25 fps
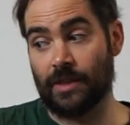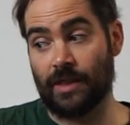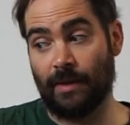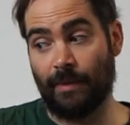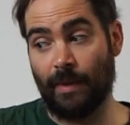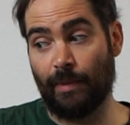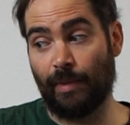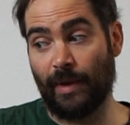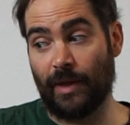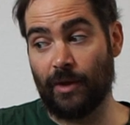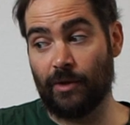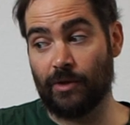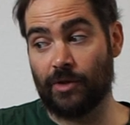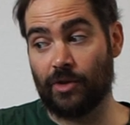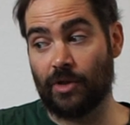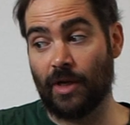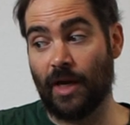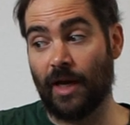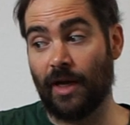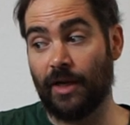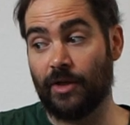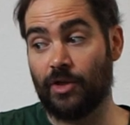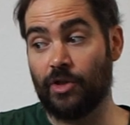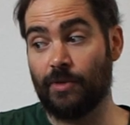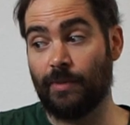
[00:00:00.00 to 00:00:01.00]
let me play those
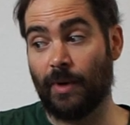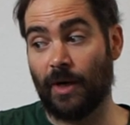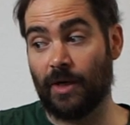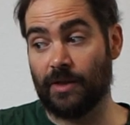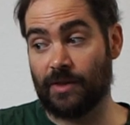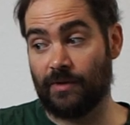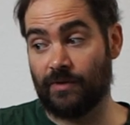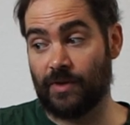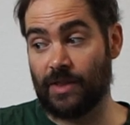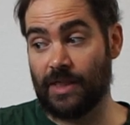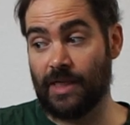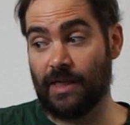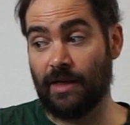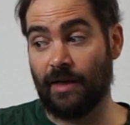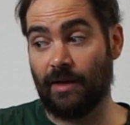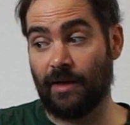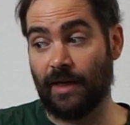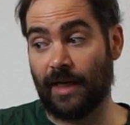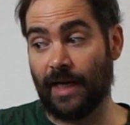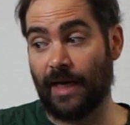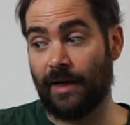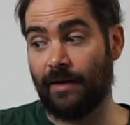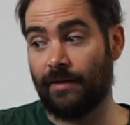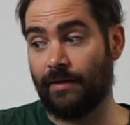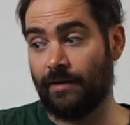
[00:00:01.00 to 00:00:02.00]
two bars of C
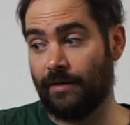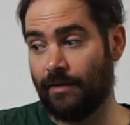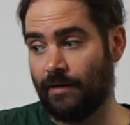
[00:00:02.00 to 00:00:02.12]
again.